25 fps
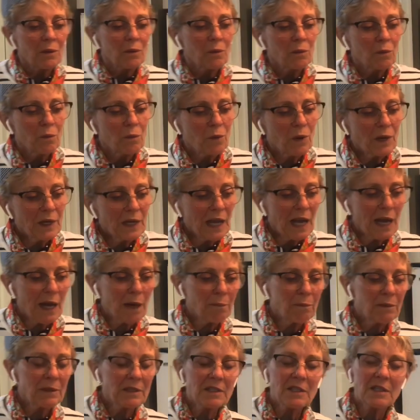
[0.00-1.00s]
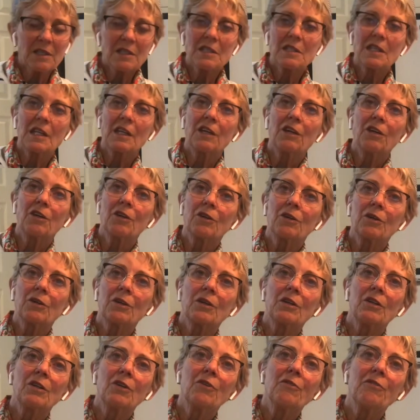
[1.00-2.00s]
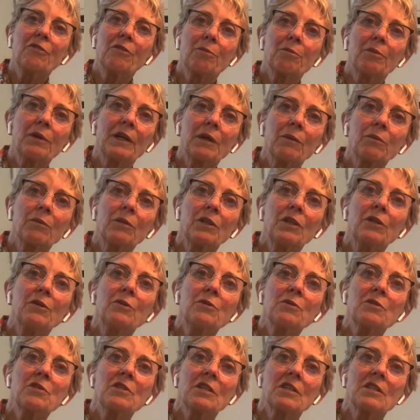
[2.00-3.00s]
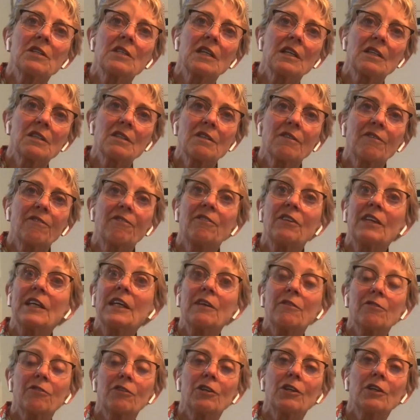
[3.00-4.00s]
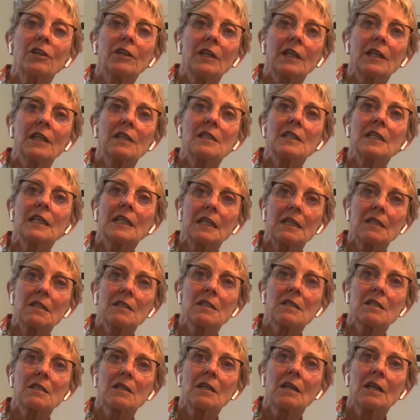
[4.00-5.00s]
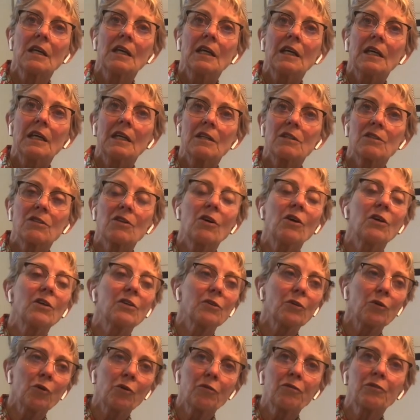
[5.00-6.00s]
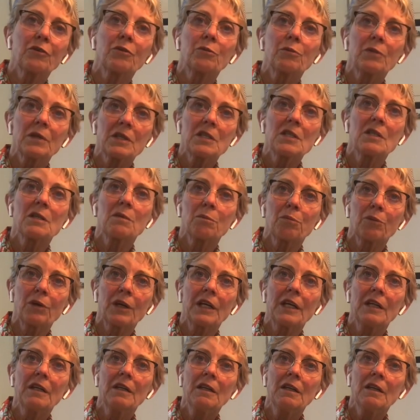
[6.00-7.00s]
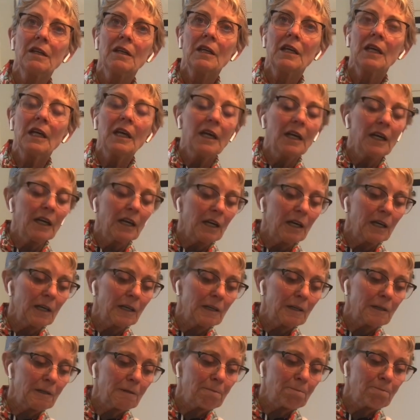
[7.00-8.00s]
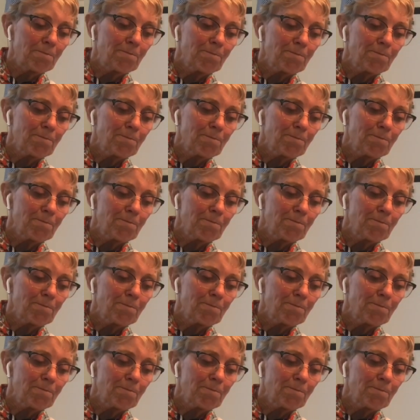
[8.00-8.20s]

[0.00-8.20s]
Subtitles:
what happens is that your loaf of bread will lose a sense of flavor and taste. It's called over-risen bread. And